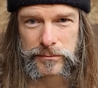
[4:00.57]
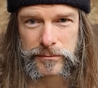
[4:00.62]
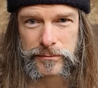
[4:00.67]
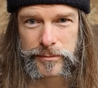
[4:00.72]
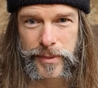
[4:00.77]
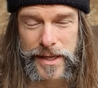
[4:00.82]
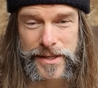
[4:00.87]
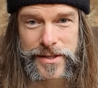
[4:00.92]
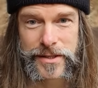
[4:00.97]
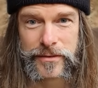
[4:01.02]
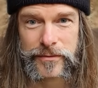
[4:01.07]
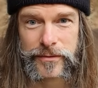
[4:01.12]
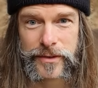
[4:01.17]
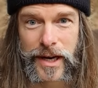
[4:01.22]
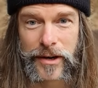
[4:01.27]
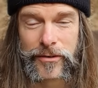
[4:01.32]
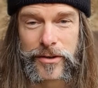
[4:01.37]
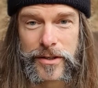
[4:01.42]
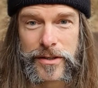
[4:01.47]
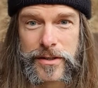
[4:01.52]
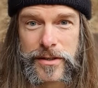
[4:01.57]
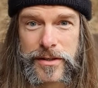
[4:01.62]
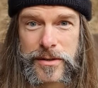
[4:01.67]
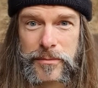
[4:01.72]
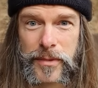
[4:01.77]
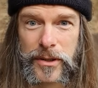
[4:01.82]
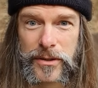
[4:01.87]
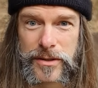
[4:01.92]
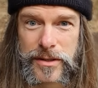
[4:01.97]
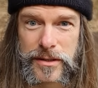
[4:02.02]
passive characters
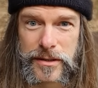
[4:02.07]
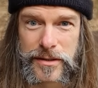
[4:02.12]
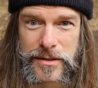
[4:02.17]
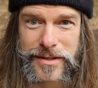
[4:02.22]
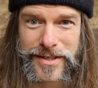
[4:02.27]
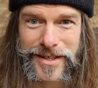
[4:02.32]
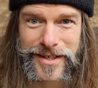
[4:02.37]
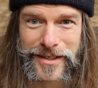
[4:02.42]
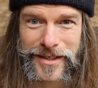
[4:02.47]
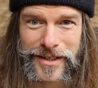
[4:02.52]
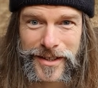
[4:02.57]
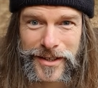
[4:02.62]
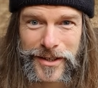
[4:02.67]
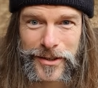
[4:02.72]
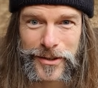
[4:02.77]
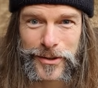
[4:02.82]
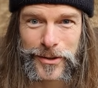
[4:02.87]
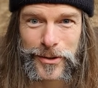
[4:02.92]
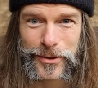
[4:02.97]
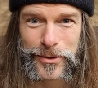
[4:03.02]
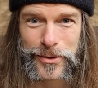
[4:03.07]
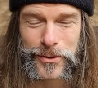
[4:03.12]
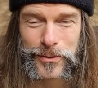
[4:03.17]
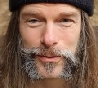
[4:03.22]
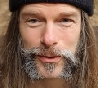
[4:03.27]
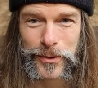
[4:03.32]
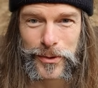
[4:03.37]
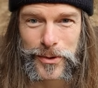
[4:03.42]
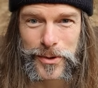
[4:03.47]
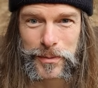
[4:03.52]
amongst us, those who
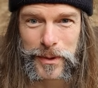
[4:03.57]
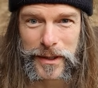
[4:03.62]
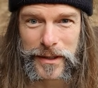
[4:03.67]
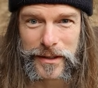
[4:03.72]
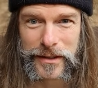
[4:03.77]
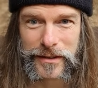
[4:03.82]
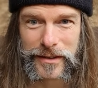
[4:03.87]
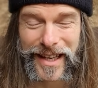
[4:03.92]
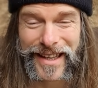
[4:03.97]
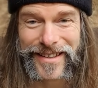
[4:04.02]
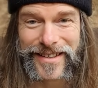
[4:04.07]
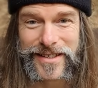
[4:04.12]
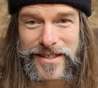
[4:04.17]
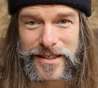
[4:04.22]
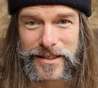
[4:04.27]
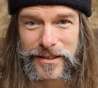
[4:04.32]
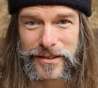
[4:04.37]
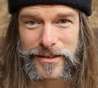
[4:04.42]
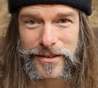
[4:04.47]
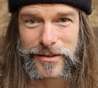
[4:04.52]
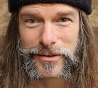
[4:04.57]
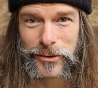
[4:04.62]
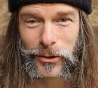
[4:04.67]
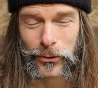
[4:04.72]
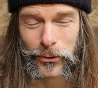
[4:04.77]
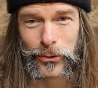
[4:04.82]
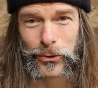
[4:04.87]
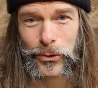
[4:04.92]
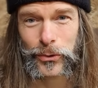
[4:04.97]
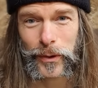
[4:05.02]
want to be lazy and
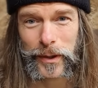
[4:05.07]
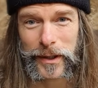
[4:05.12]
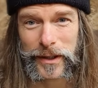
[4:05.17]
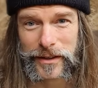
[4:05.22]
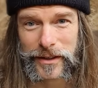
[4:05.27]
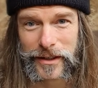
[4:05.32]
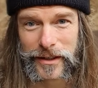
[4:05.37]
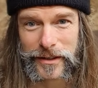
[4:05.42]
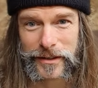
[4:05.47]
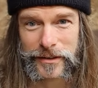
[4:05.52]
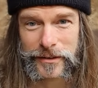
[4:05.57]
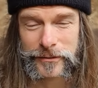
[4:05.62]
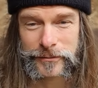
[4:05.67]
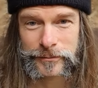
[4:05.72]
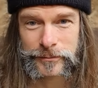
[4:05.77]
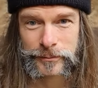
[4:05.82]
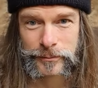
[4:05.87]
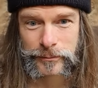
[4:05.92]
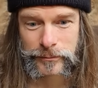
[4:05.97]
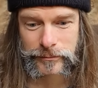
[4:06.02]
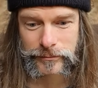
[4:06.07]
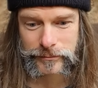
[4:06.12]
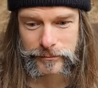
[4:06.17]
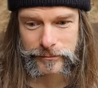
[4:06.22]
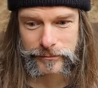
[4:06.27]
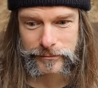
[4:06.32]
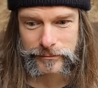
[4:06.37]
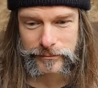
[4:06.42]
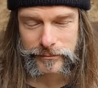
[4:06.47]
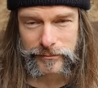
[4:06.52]
not do anything.
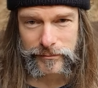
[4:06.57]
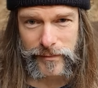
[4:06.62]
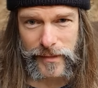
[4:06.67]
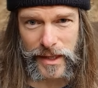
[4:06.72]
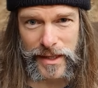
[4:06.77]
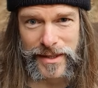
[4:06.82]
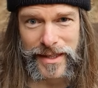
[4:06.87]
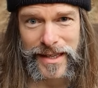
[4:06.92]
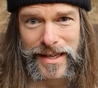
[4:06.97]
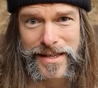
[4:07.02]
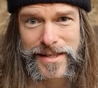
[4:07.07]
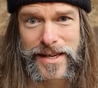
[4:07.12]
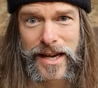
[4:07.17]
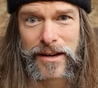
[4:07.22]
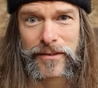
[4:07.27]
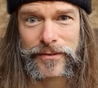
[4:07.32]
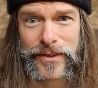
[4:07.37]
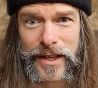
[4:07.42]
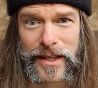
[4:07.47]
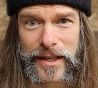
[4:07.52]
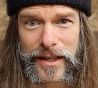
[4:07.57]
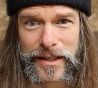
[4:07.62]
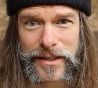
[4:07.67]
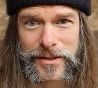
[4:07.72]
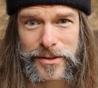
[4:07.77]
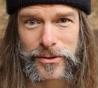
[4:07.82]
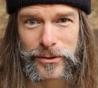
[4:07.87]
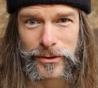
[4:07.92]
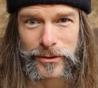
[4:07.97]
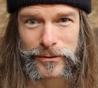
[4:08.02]
The laissez-faire
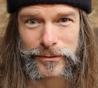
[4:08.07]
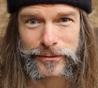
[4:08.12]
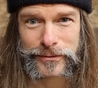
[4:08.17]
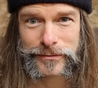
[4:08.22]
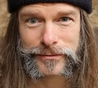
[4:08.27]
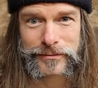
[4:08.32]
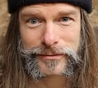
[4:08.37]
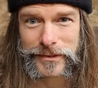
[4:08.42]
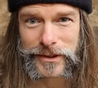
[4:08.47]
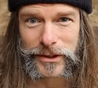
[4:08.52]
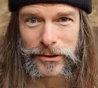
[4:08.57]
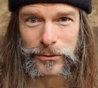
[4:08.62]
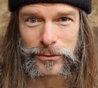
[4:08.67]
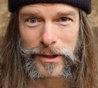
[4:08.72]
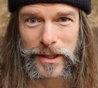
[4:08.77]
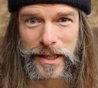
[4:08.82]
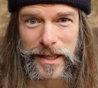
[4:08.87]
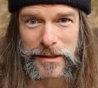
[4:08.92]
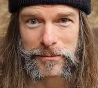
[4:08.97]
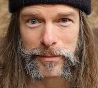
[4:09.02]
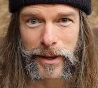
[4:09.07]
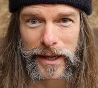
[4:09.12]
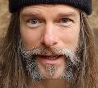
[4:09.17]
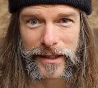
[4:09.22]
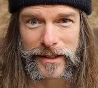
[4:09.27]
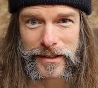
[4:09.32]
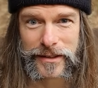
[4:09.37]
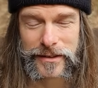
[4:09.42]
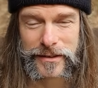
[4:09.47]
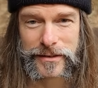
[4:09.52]
sort of, lay back,
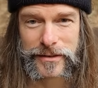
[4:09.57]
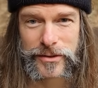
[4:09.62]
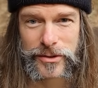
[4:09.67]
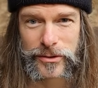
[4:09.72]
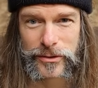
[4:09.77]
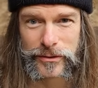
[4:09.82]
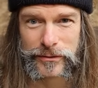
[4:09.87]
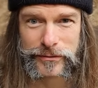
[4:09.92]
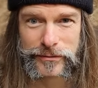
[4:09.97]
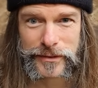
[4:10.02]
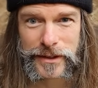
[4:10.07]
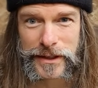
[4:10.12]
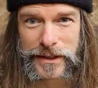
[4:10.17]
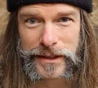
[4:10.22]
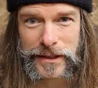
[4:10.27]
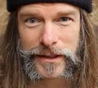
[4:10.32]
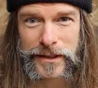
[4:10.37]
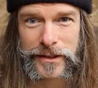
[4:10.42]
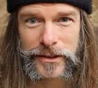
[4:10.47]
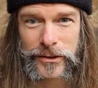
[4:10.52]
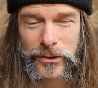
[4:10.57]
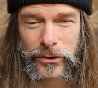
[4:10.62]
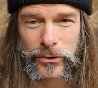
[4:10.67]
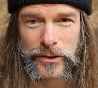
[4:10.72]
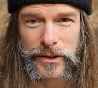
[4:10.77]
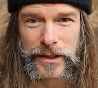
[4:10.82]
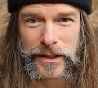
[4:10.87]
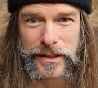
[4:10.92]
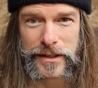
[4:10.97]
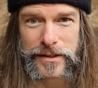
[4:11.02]
sort of not
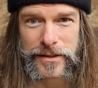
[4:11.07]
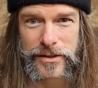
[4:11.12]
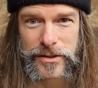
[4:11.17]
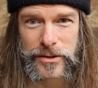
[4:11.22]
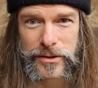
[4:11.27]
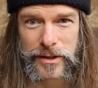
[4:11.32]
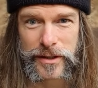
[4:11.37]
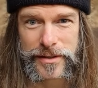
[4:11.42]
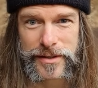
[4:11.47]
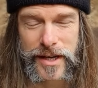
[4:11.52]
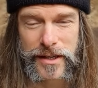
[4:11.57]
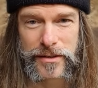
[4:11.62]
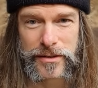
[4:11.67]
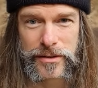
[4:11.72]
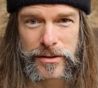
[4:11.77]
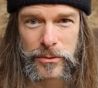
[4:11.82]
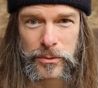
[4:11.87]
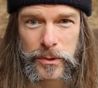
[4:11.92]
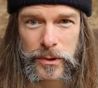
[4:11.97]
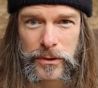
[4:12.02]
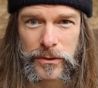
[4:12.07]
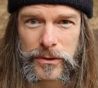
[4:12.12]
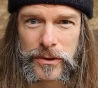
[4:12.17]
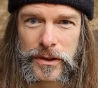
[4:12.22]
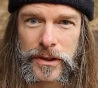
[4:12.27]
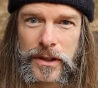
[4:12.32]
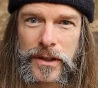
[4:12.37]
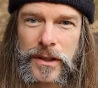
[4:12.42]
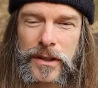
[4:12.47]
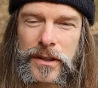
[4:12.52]
needing to attend to the world.
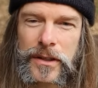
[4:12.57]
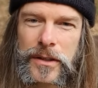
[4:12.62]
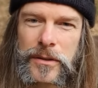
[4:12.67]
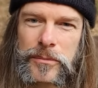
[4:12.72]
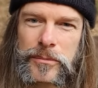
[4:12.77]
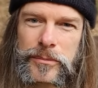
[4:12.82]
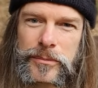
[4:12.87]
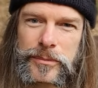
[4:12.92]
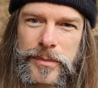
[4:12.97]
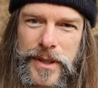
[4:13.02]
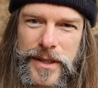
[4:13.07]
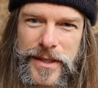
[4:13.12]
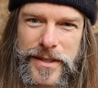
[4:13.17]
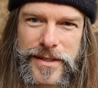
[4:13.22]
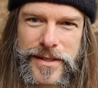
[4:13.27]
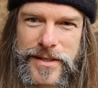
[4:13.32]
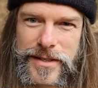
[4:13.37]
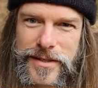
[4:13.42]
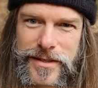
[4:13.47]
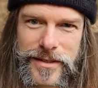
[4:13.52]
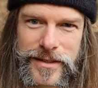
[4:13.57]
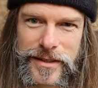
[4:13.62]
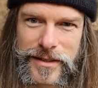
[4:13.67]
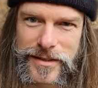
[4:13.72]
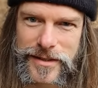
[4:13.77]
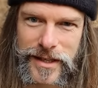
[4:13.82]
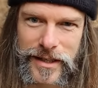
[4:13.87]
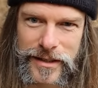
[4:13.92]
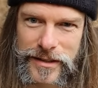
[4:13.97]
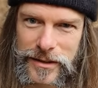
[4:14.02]
But this isn't
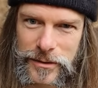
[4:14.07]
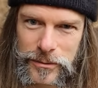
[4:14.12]
exactly